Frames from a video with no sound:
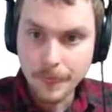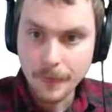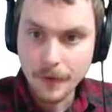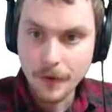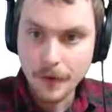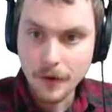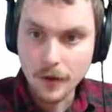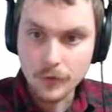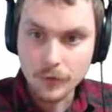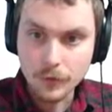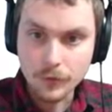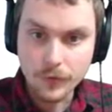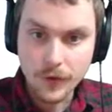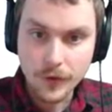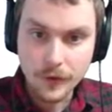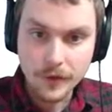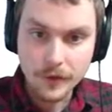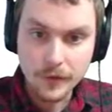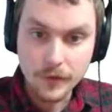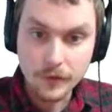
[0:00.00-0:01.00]
Uh, so
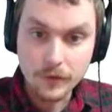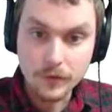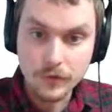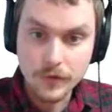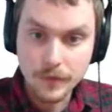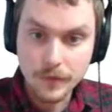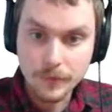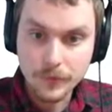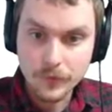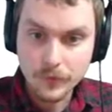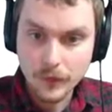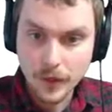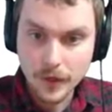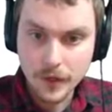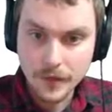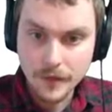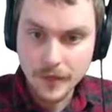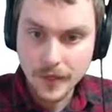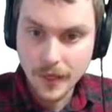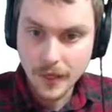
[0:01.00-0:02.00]
file download zips and
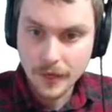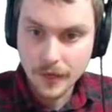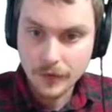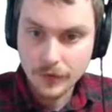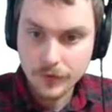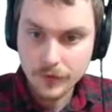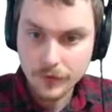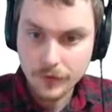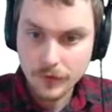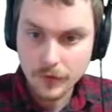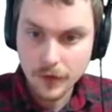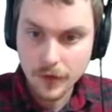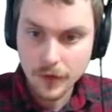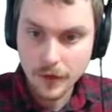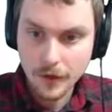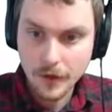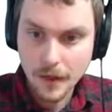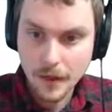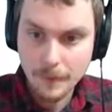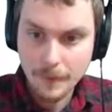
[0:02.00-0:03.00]
it takes
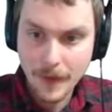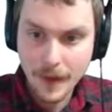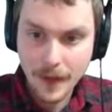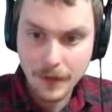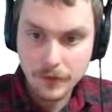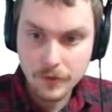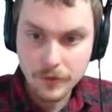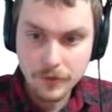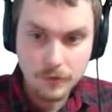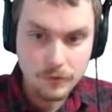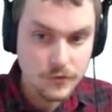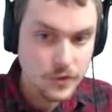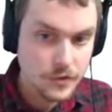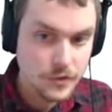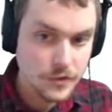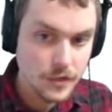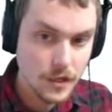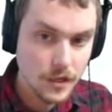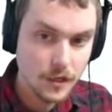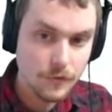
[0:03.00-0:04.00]
uh, a path of
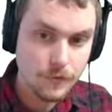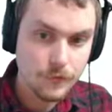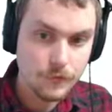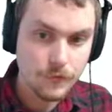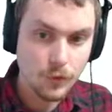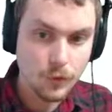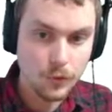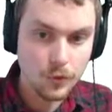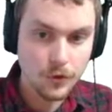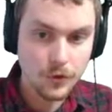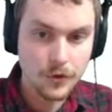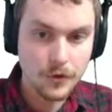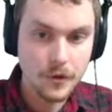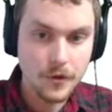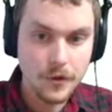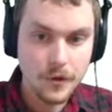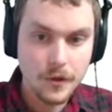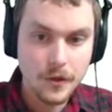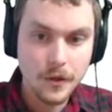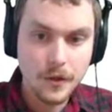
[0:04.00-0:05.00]
just a folder.
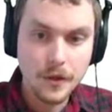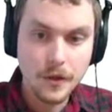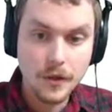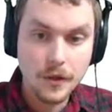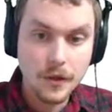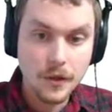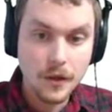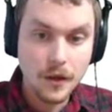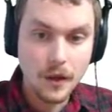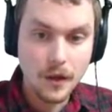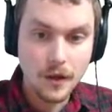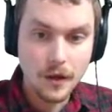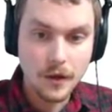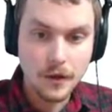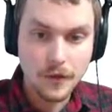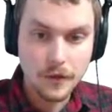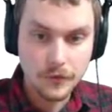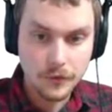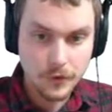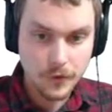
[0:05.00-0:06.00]

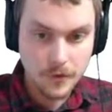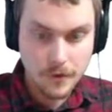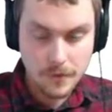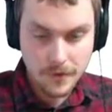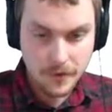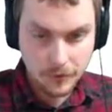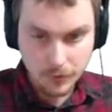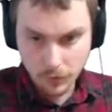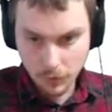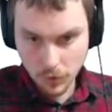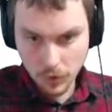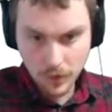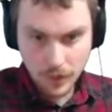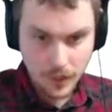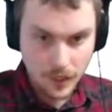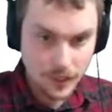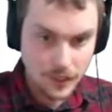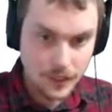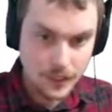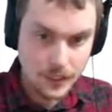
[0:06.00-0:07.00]
Uh, and so I mean, that's what we're looking
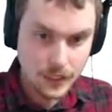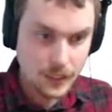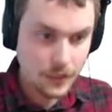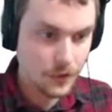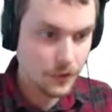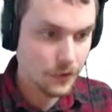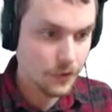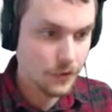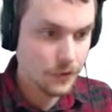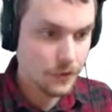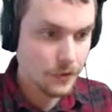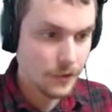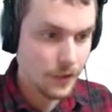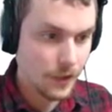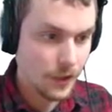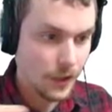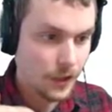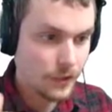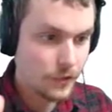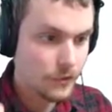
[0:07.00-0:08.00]
at here.
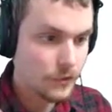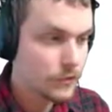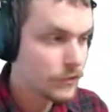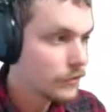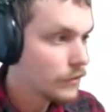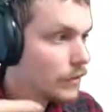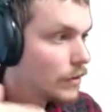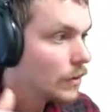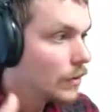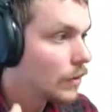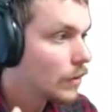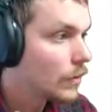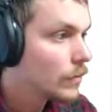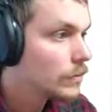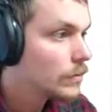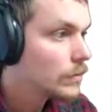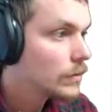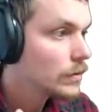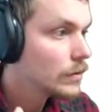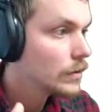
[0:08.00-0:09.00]
And so